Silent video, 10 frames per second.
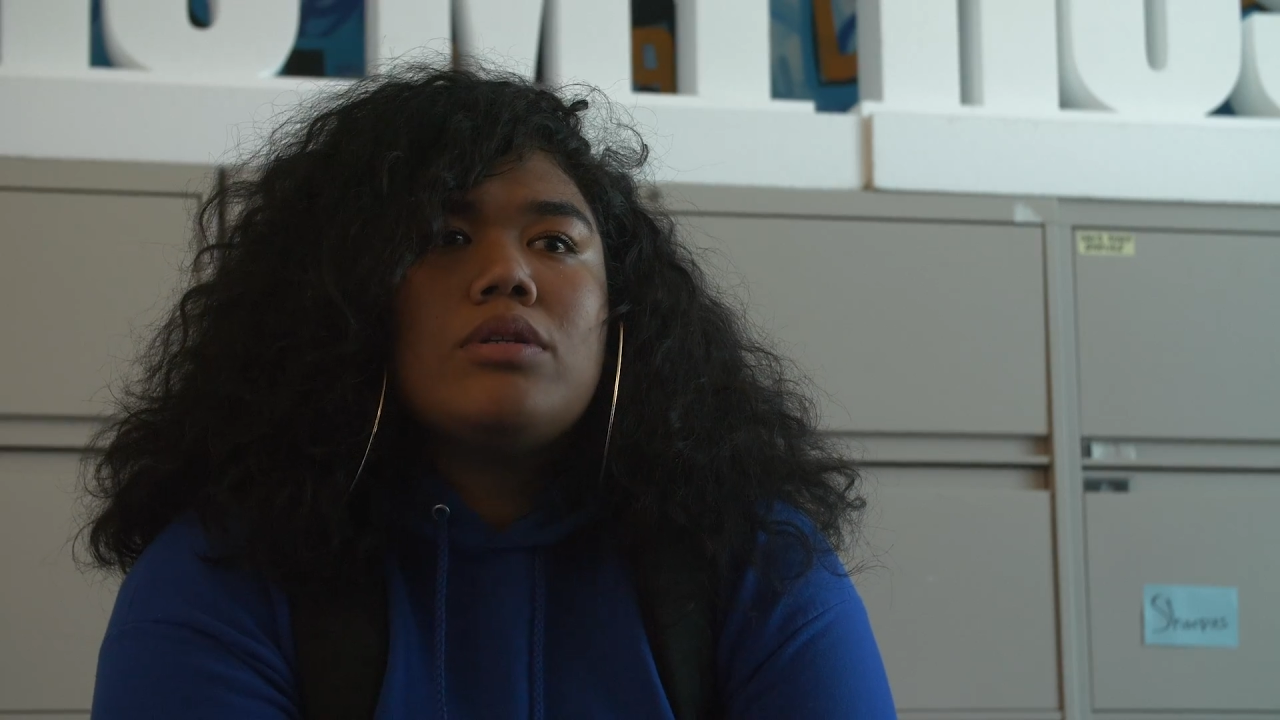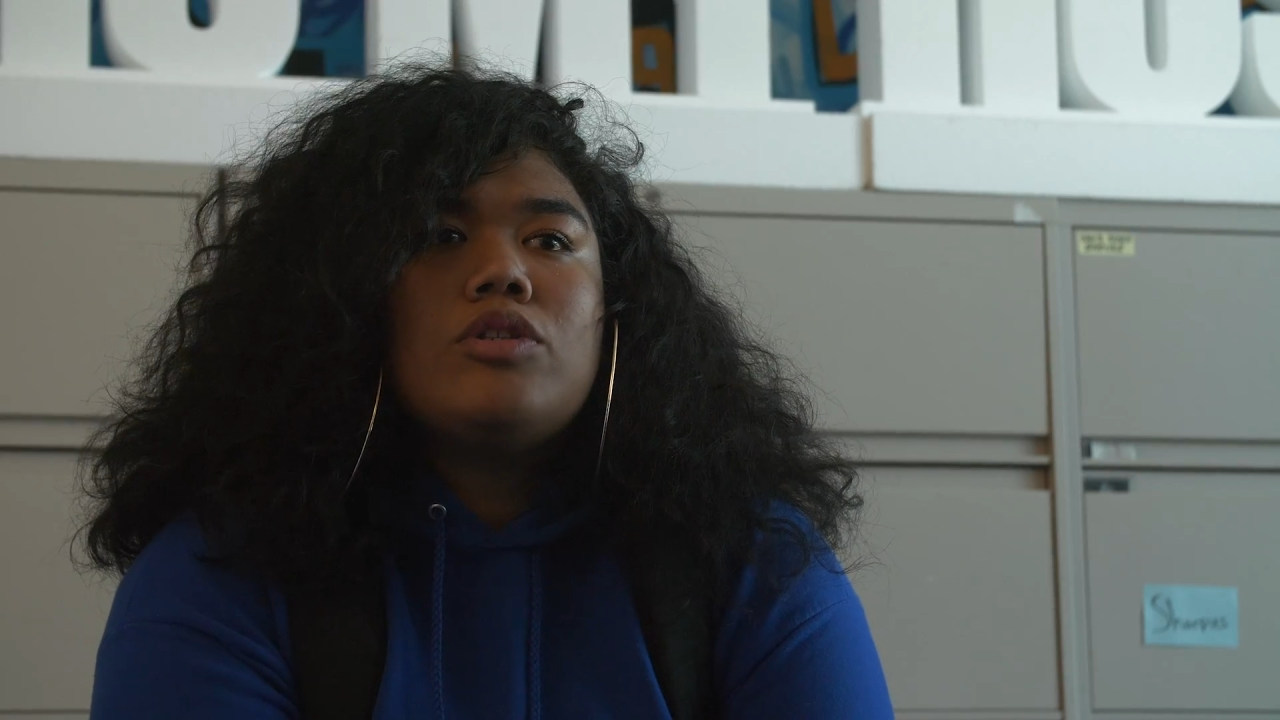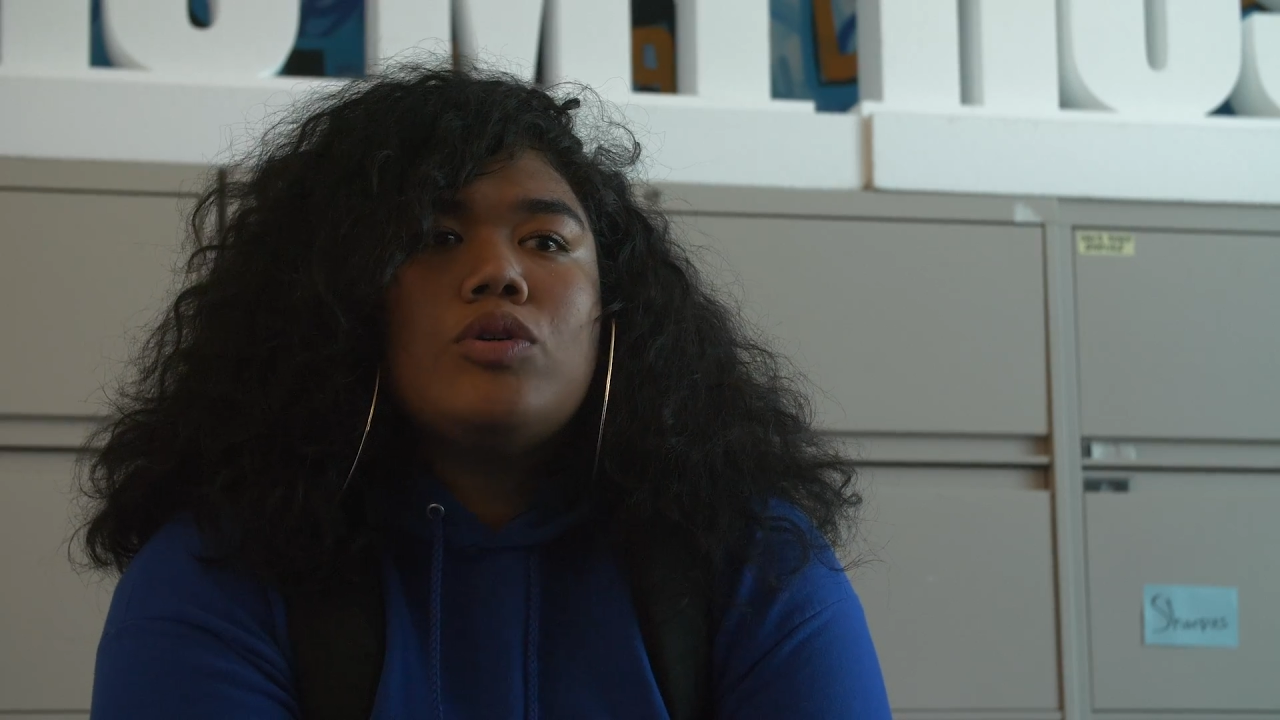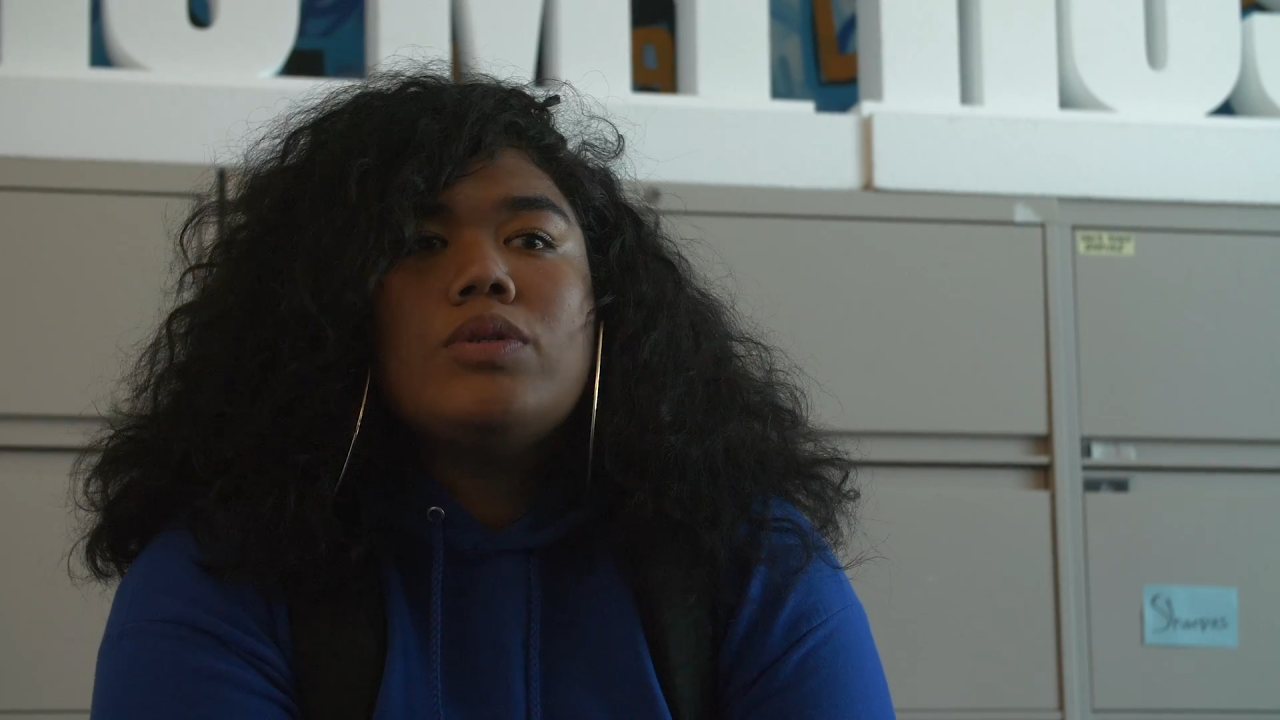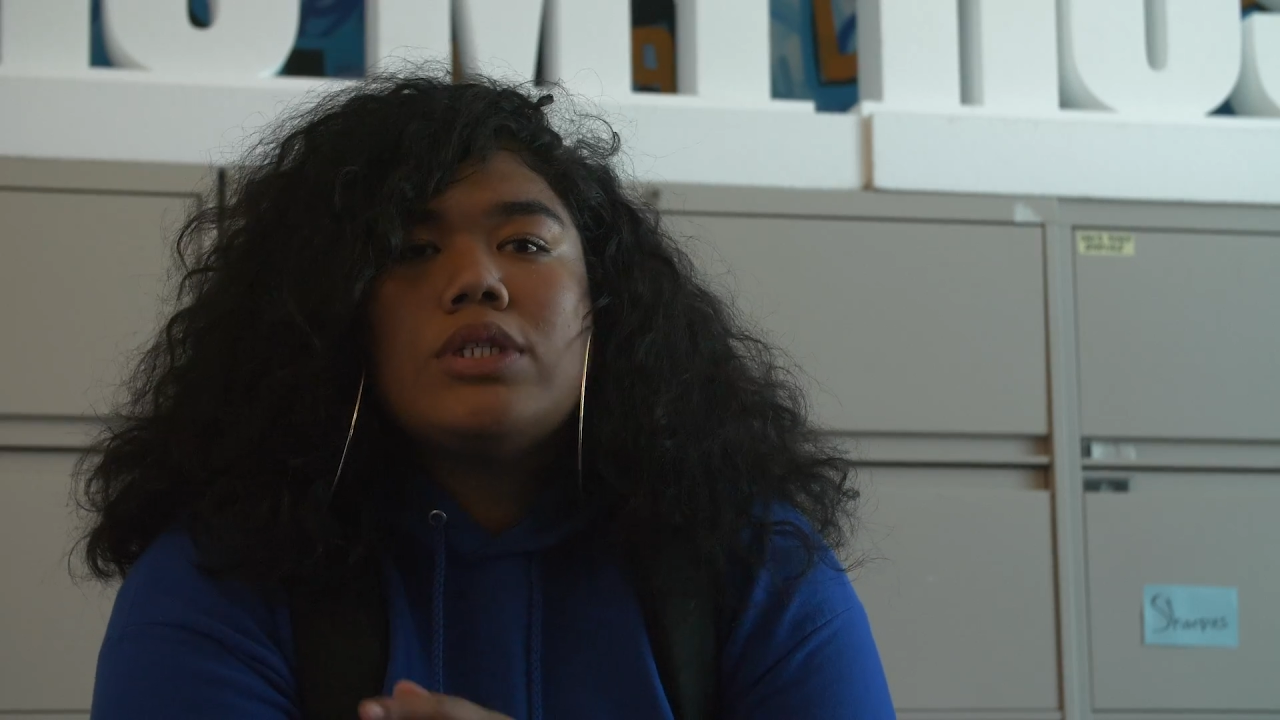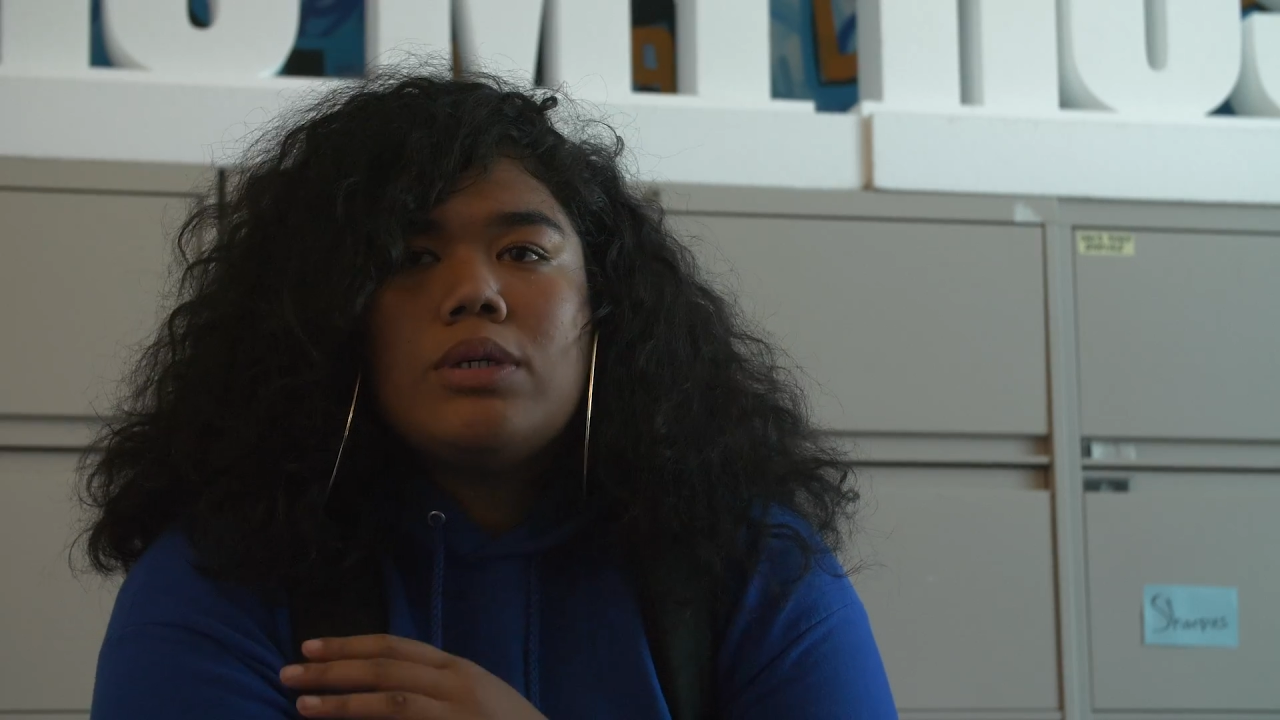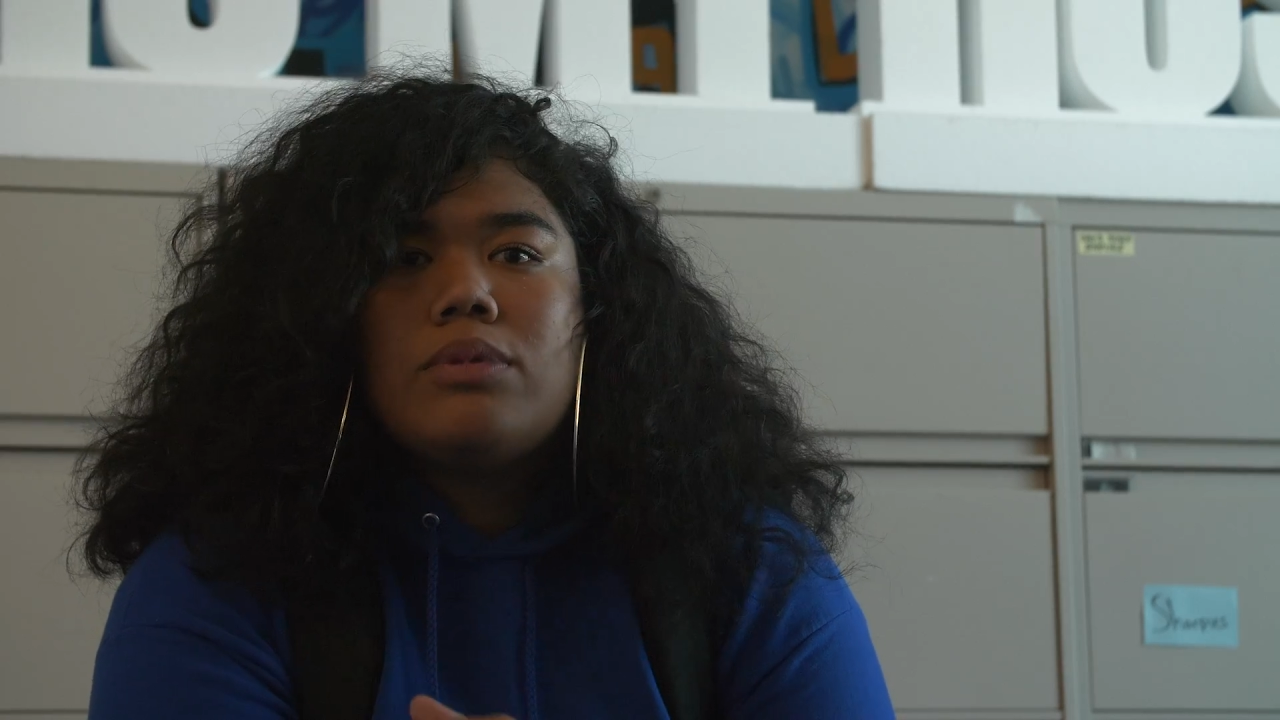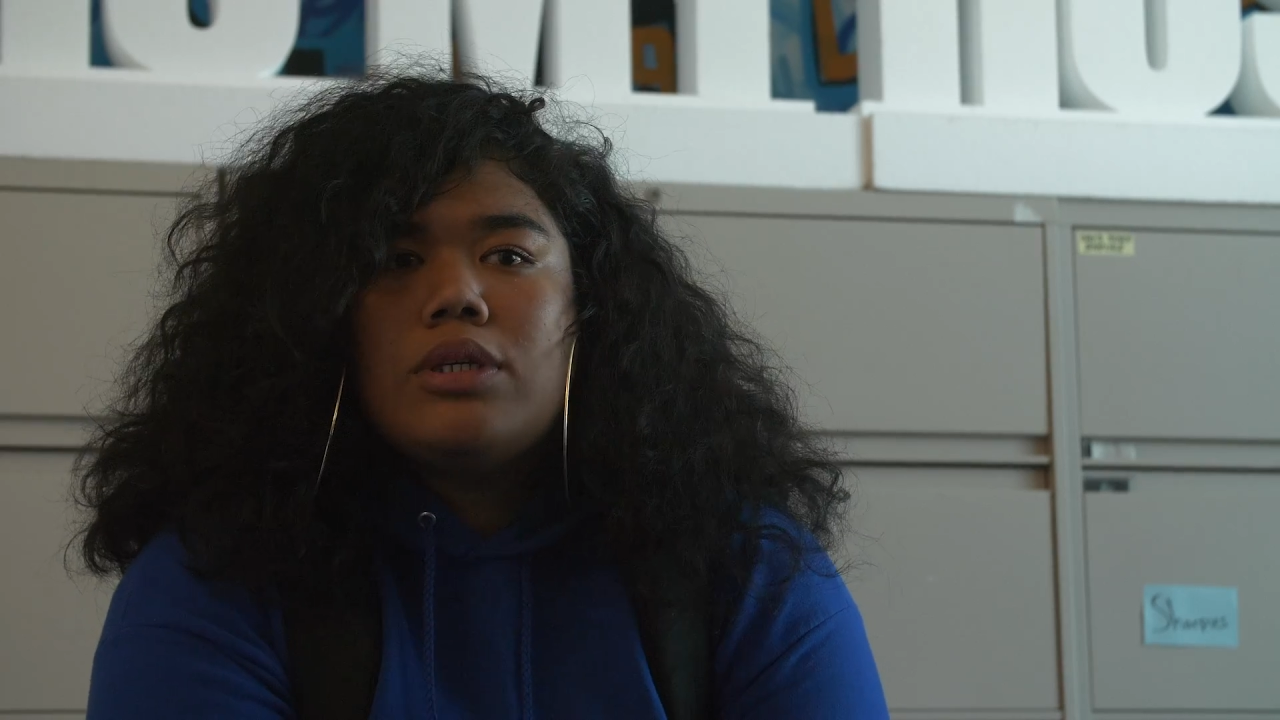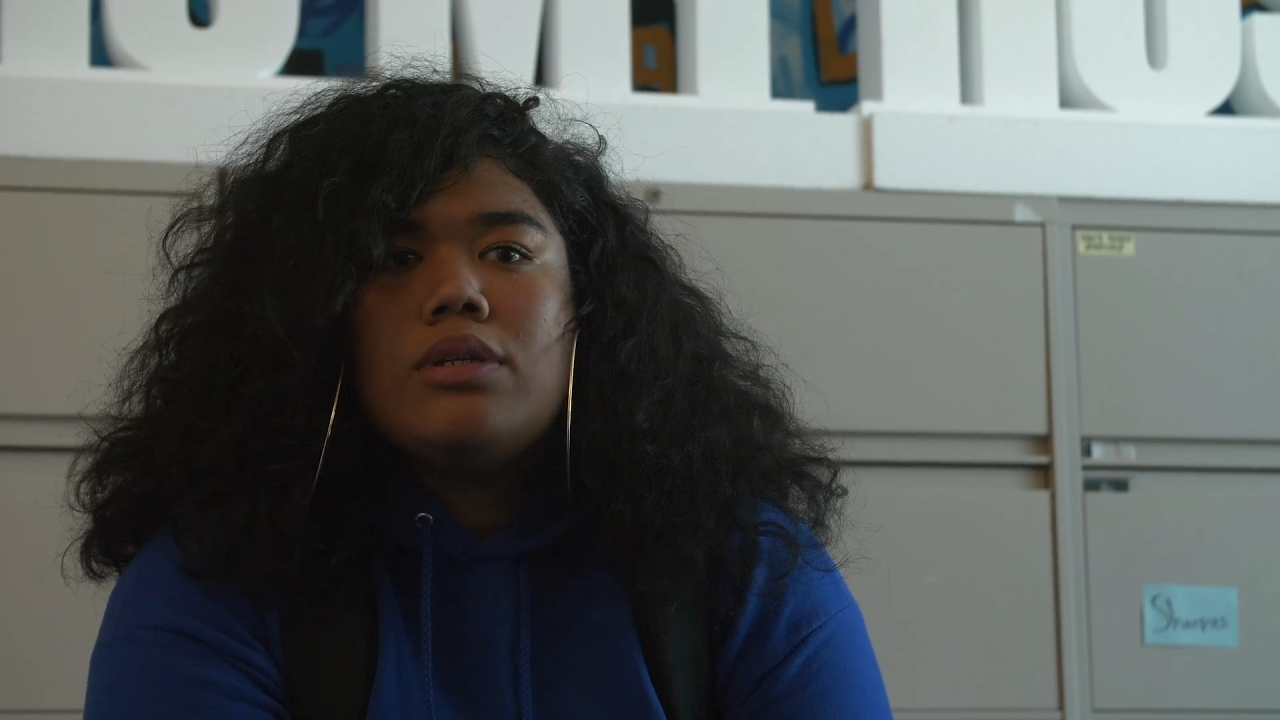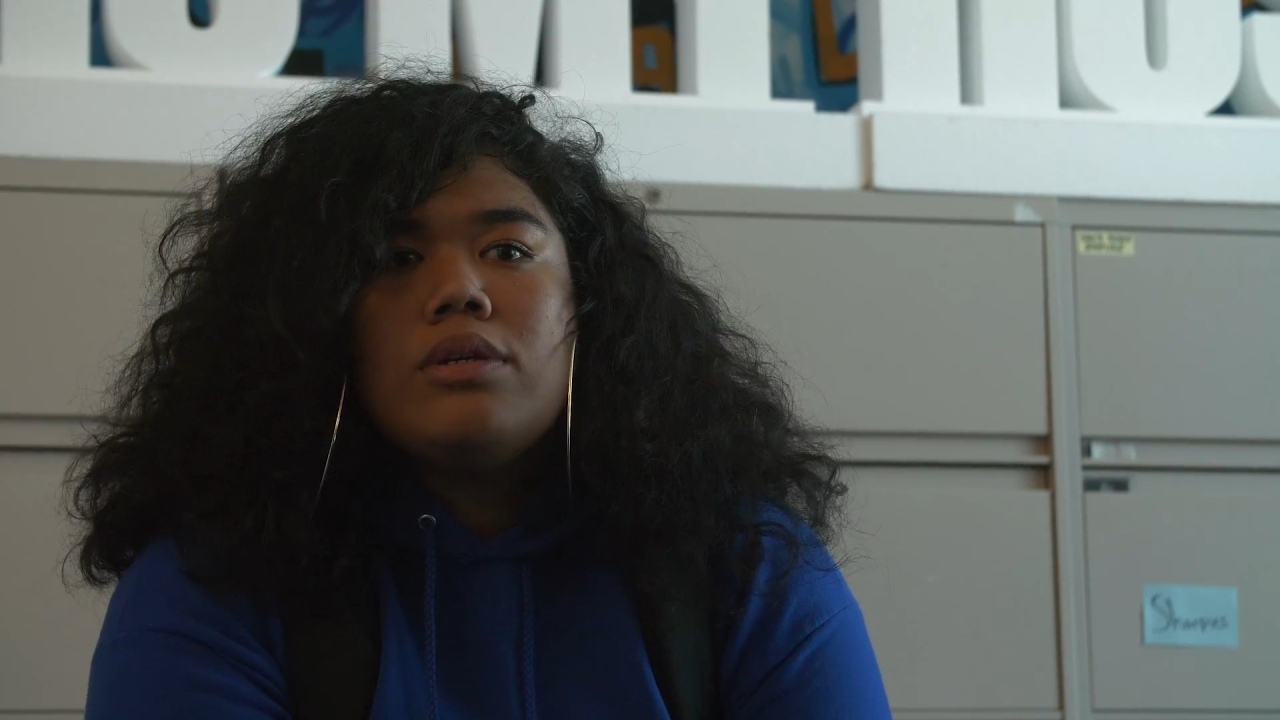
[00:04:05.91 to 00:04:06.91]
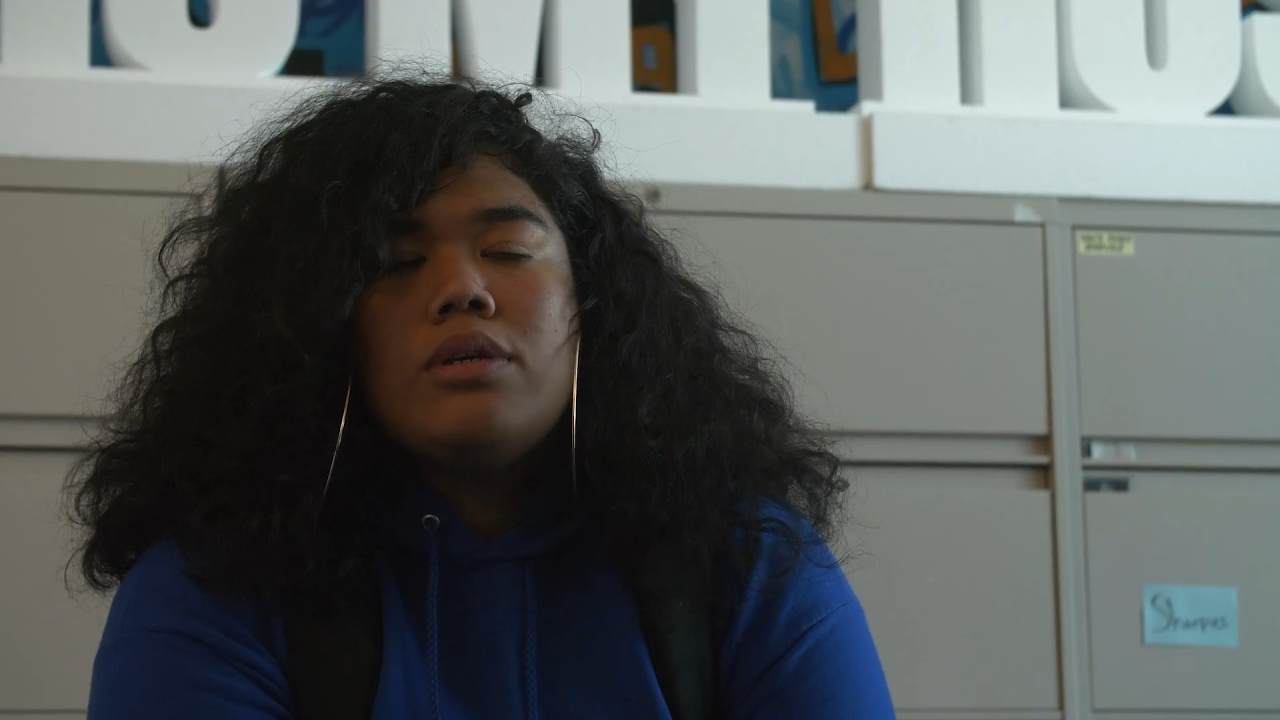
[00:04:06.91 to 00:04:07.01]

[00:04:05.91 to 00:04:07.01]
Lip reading: Do something.